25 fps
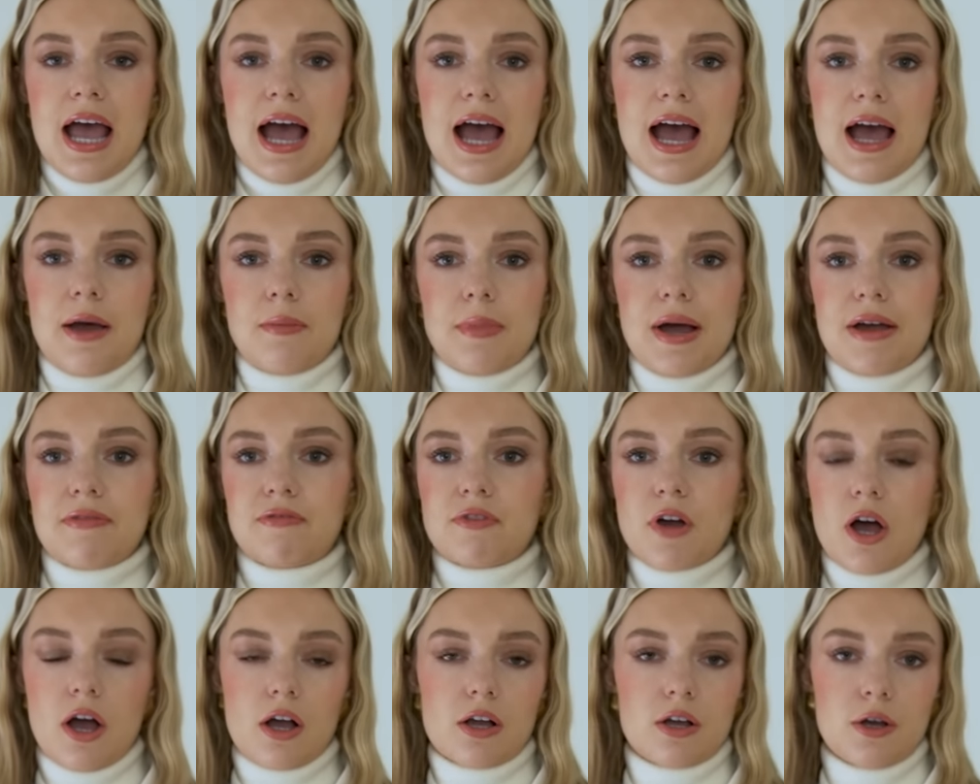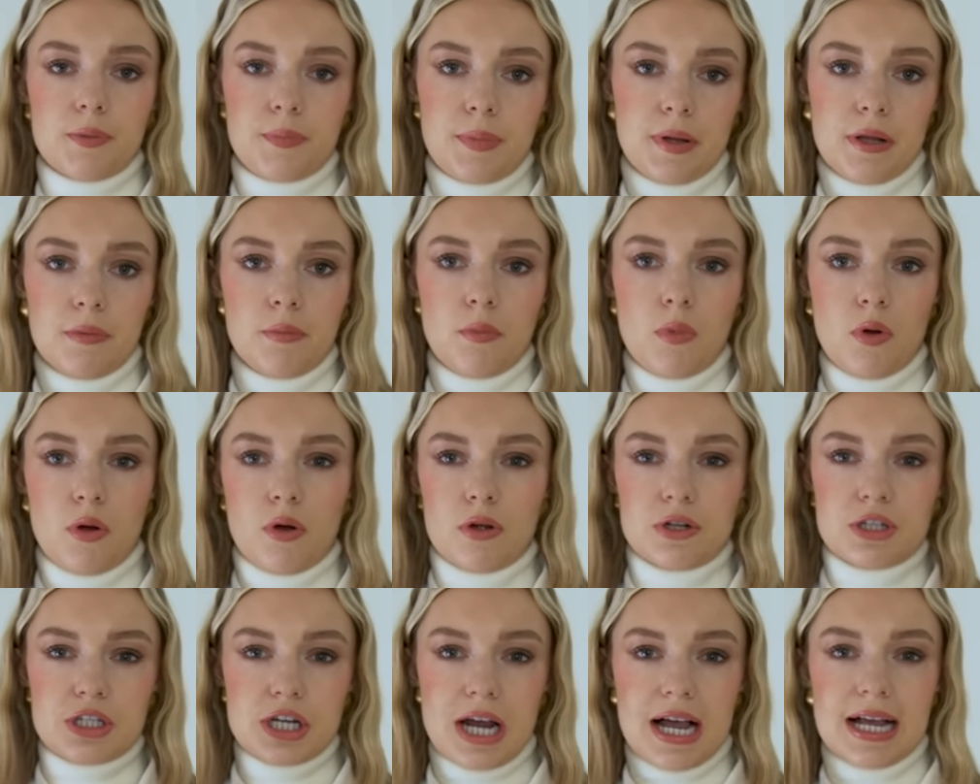I've got a couple
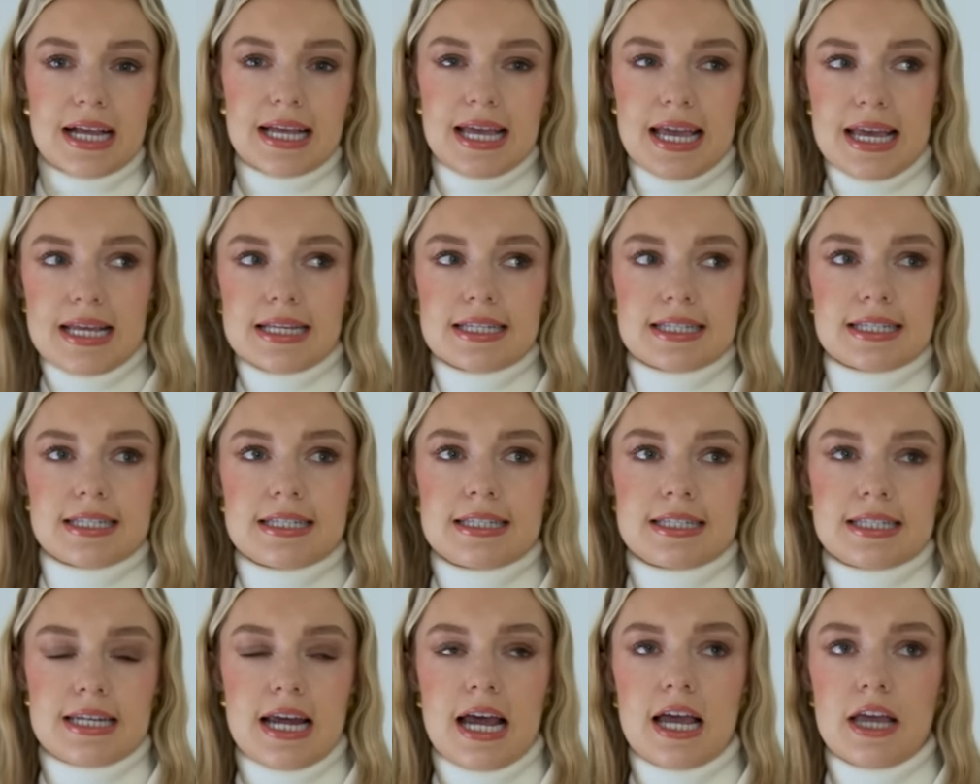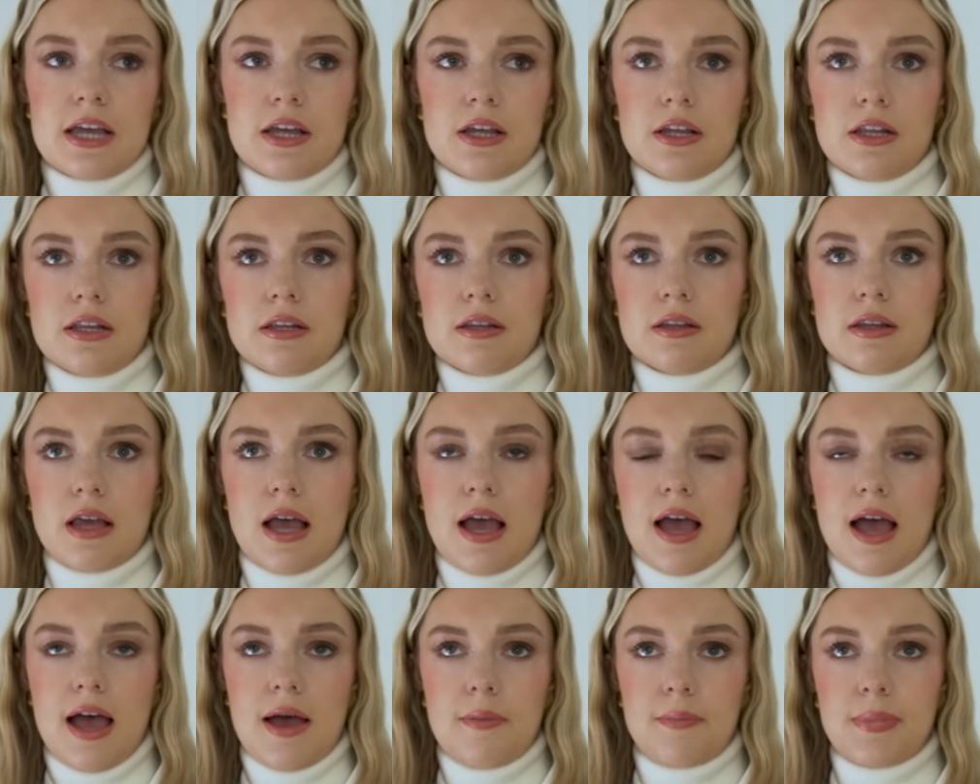more jacket style
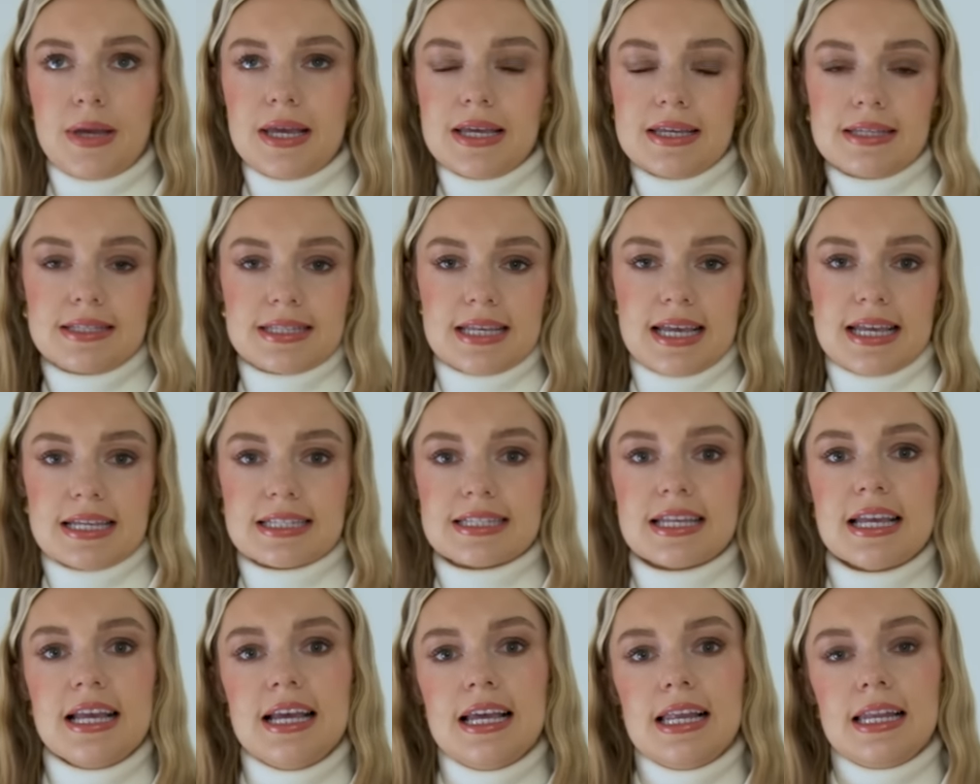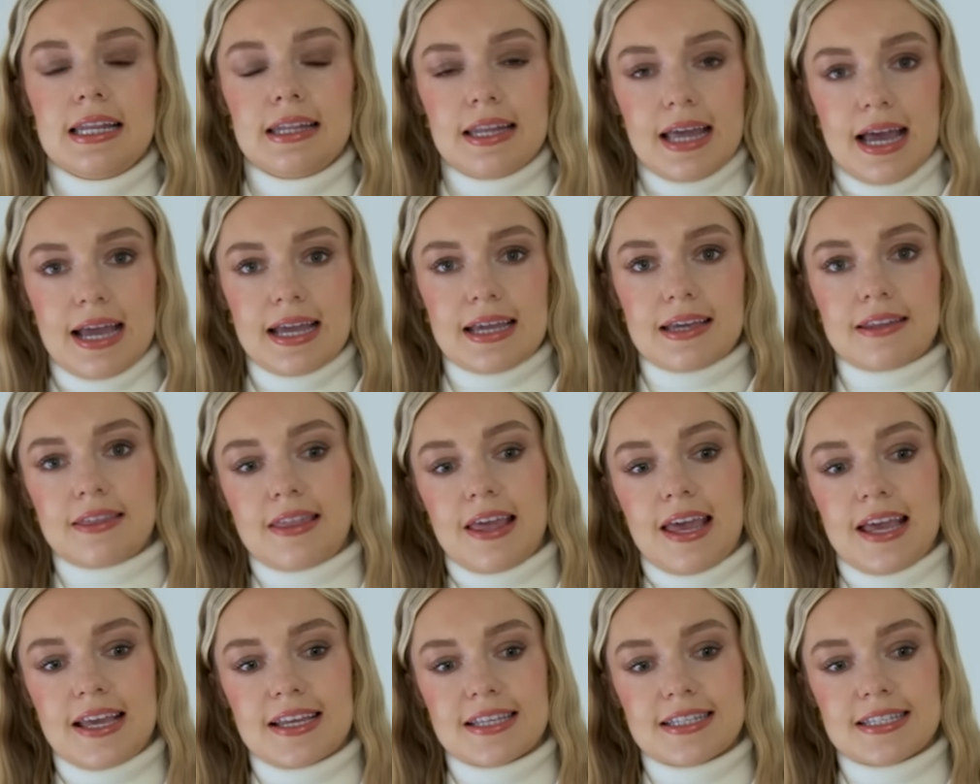pieces like
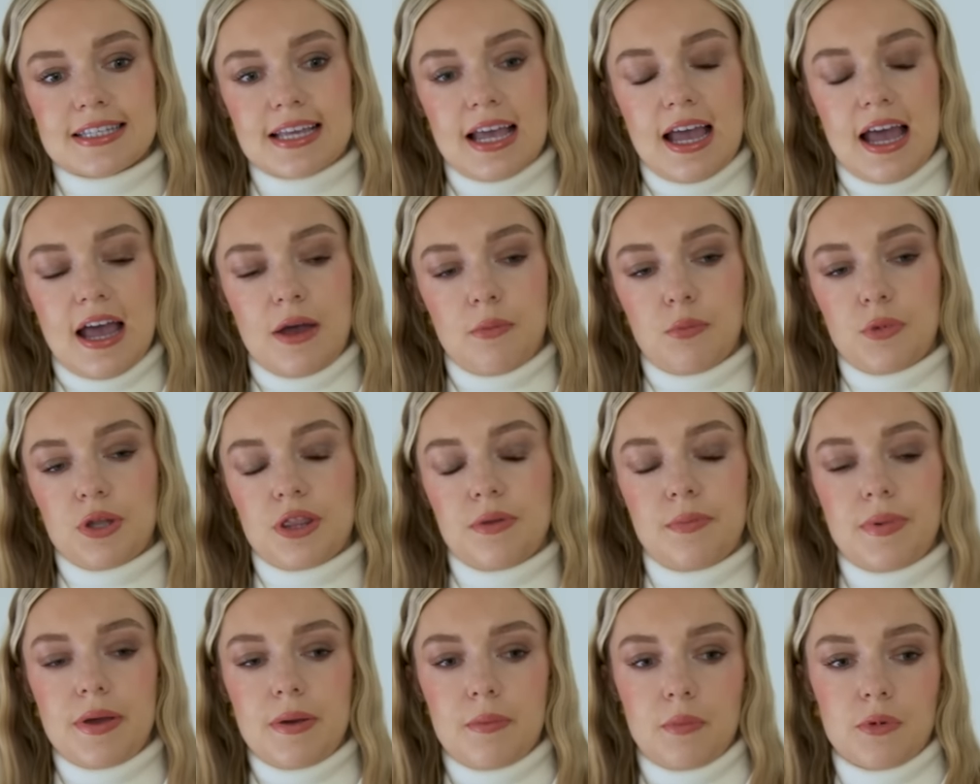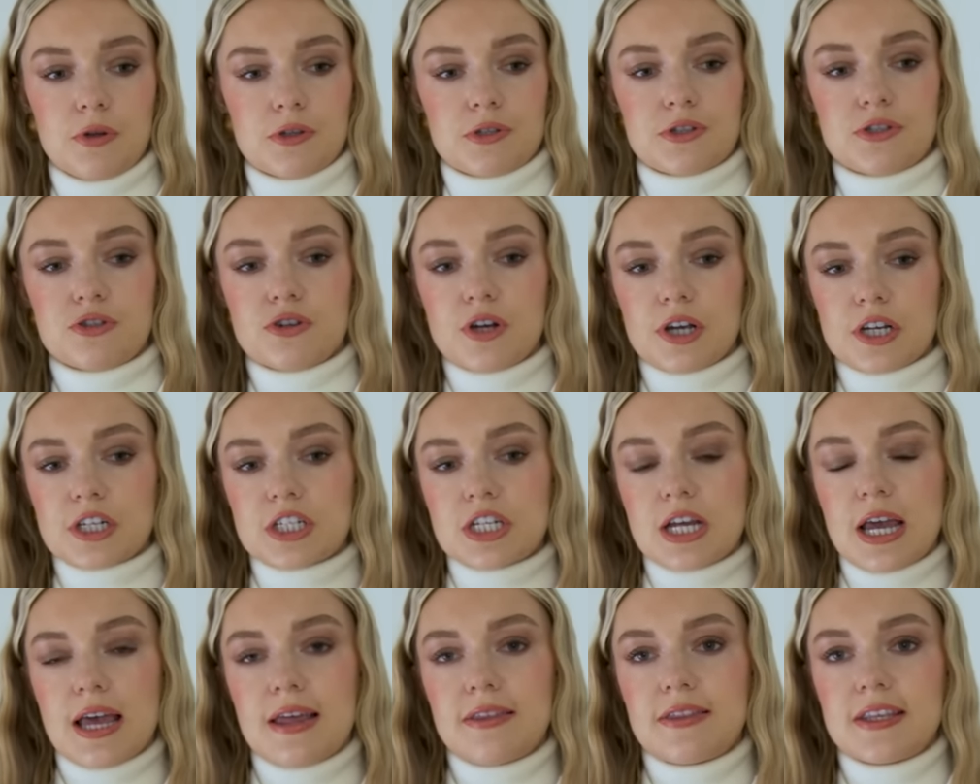this with a bit more
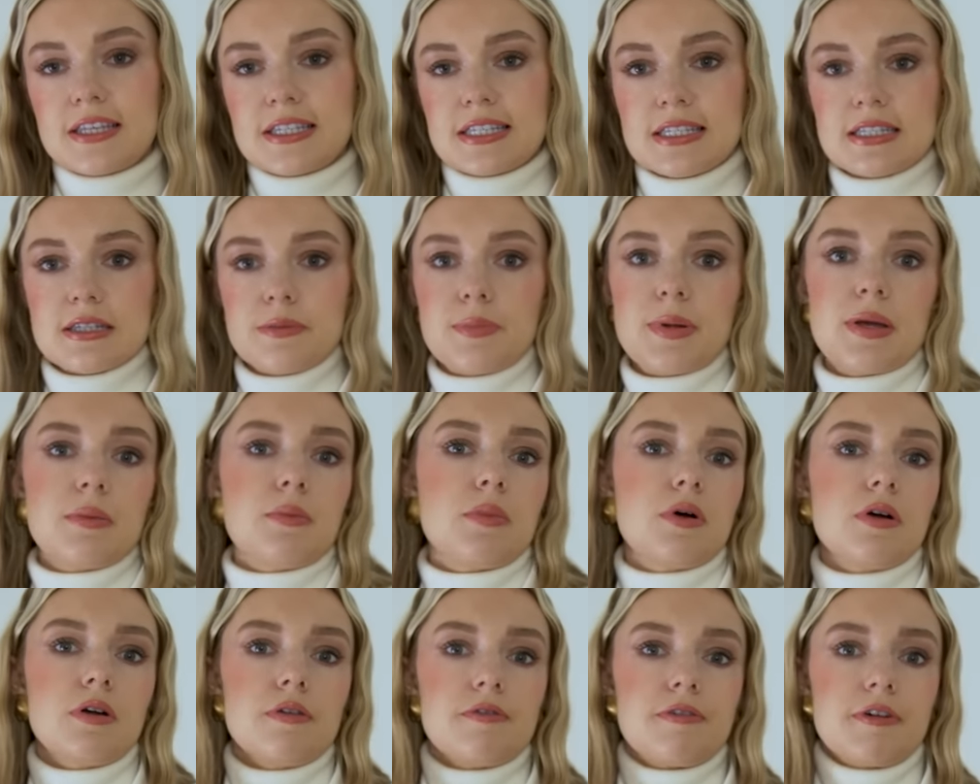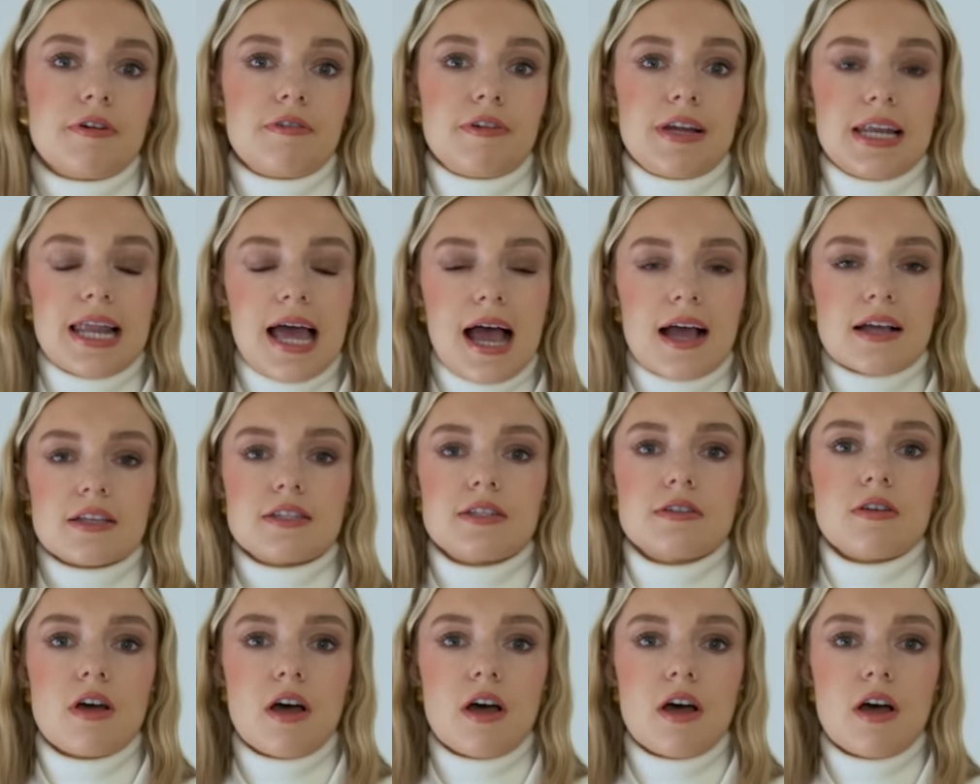structure. This is a bit more of a relaxed